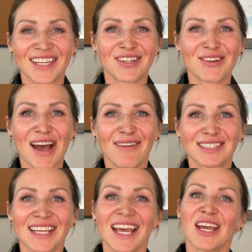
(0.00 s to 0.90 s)
There you have
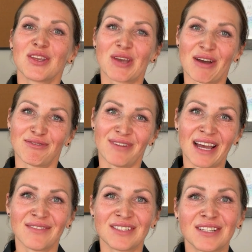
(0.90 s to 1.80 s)
it. You have
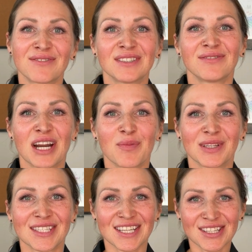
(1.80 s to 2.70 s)
5 different
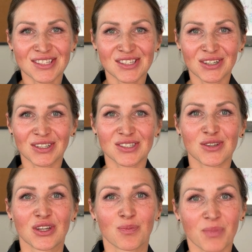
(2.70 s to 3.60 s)
fireplace inserts you
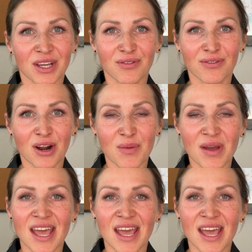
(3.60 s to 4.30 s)
can pick from.